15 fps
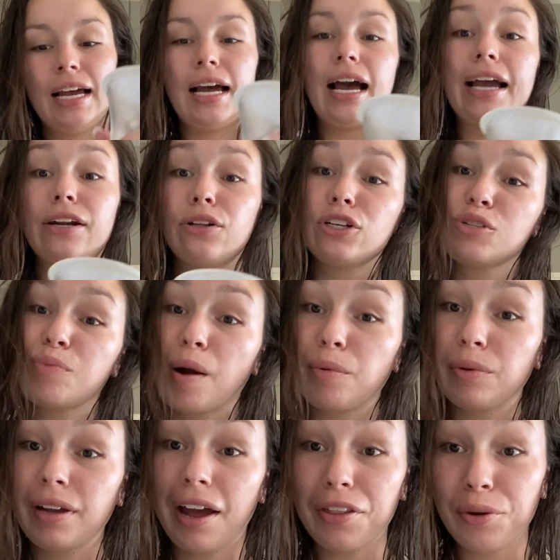I know there's
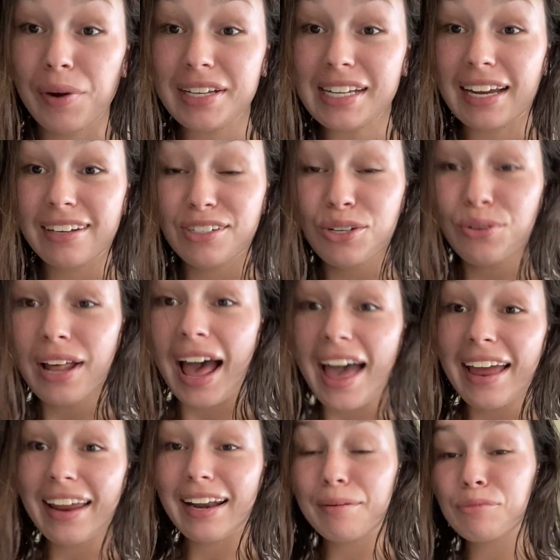probably other ways I could do
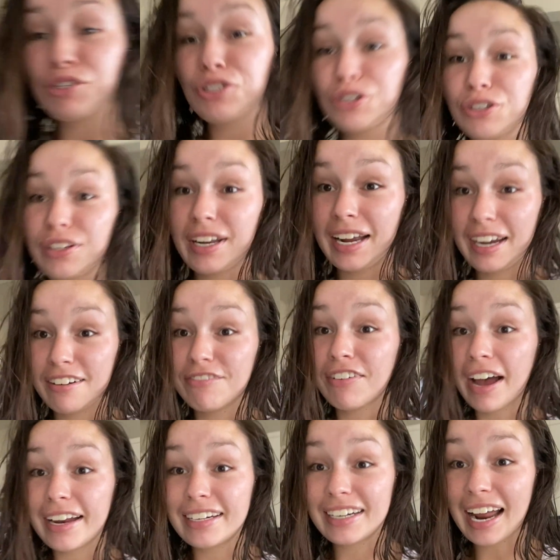that, and I'm sure that I could
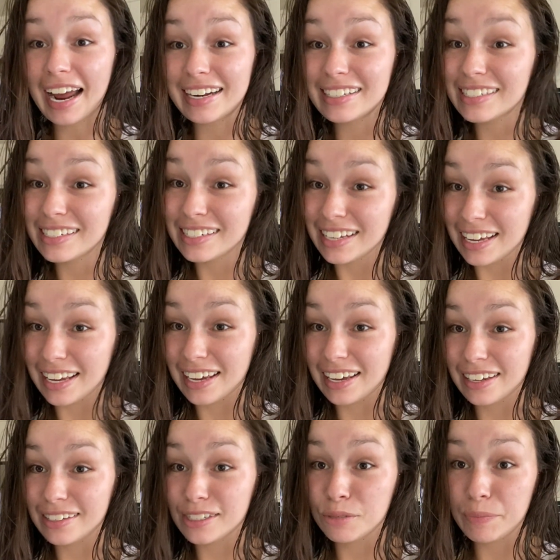find an iced
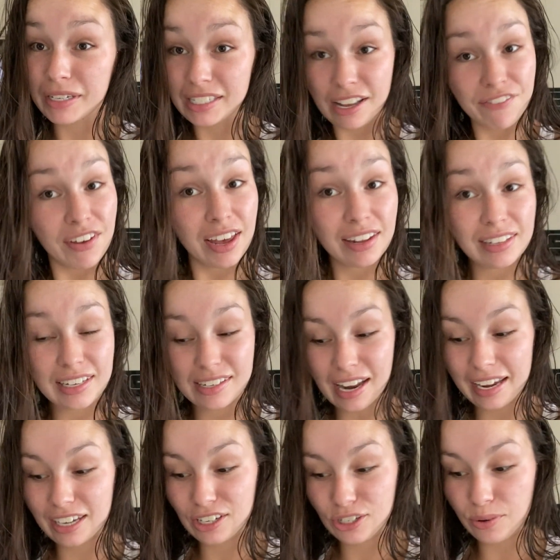tea specific that I
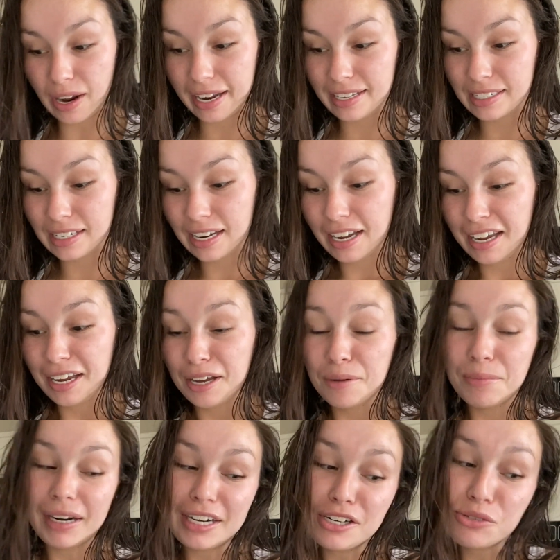can do iced.
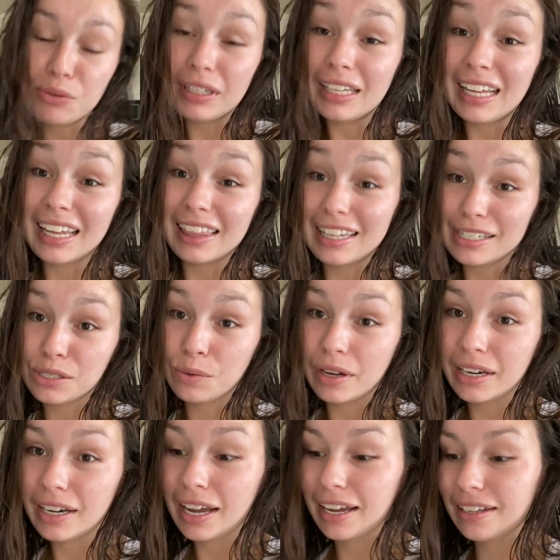But I just really like this
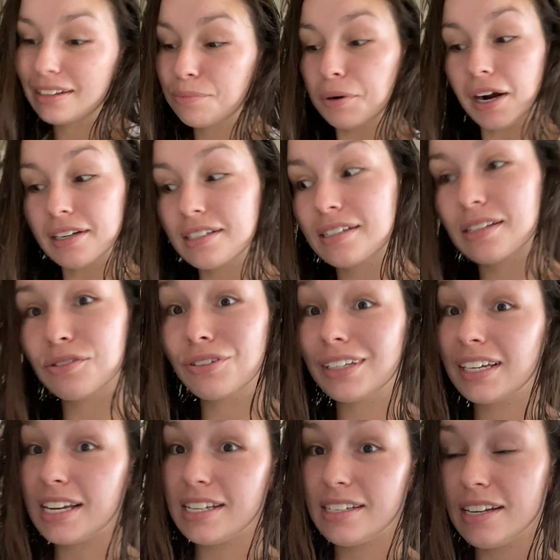one, and the process is
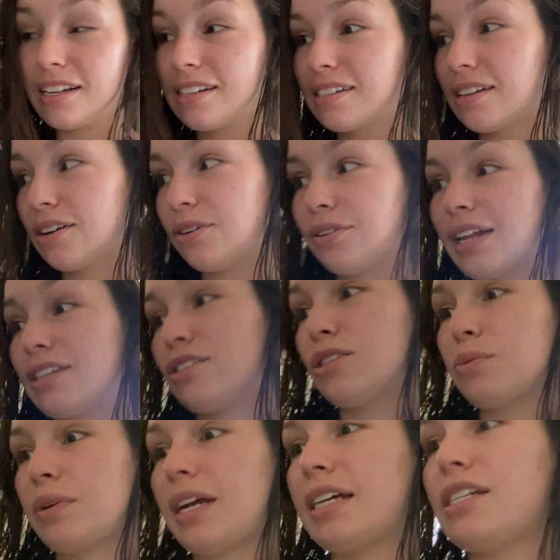really easy. So that's
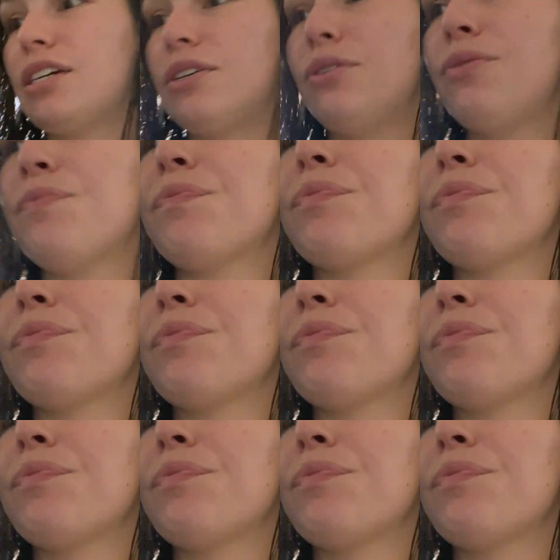just what I do.